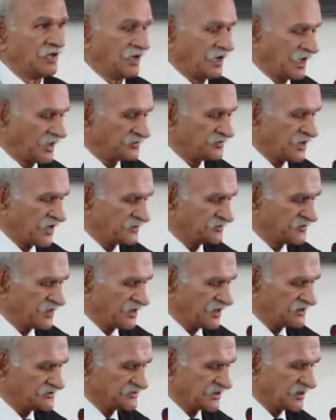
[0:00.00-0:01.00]
And then
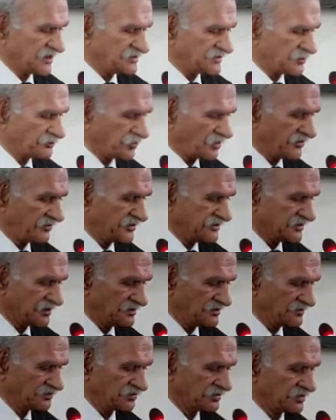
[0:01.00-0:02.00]
there is another
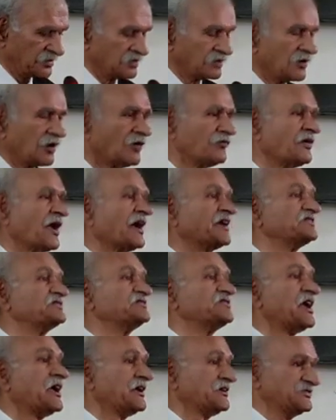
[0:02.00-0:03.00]
provision of
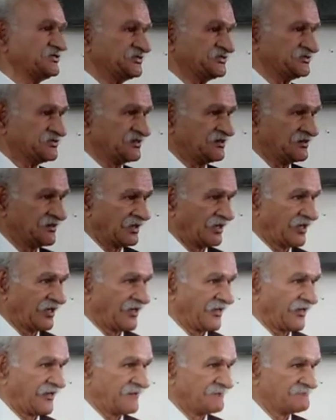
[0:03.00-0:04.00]
exchange
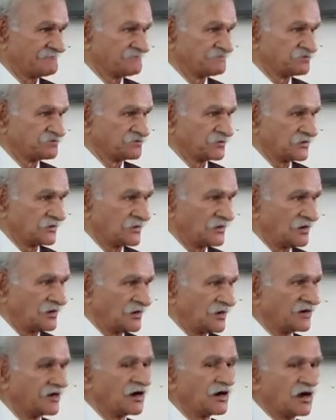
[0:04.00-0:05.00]

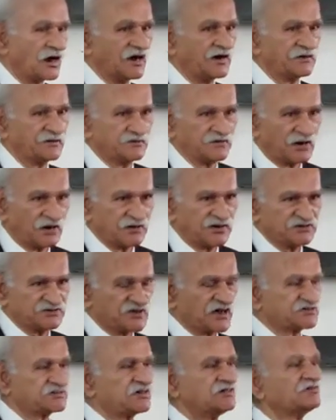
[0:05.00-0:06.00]
under
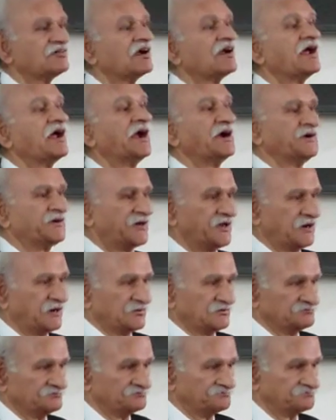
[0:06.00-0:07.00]
Section
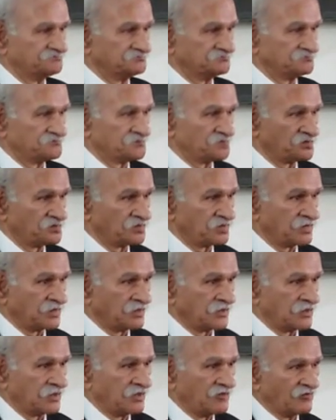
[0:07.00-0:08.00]
118.
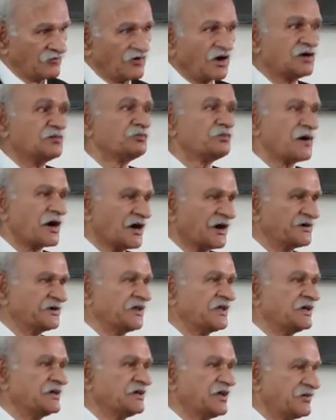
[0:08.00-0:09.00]
One
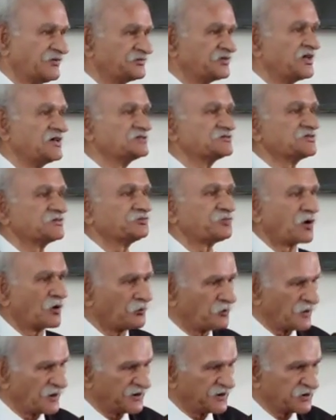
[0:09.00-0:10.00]
party gives his
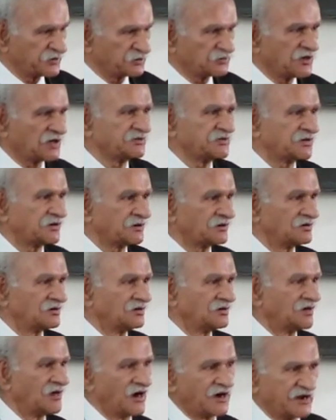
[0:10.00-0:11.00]
property to the other
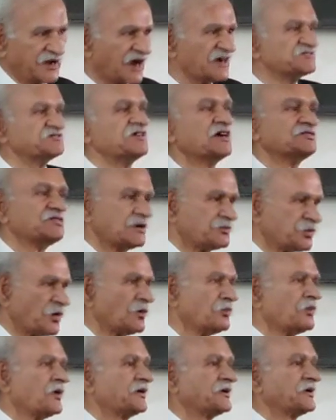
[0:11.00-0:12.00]
and gets the other
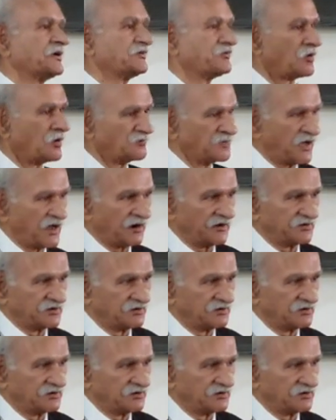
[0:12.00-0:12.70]
property from that.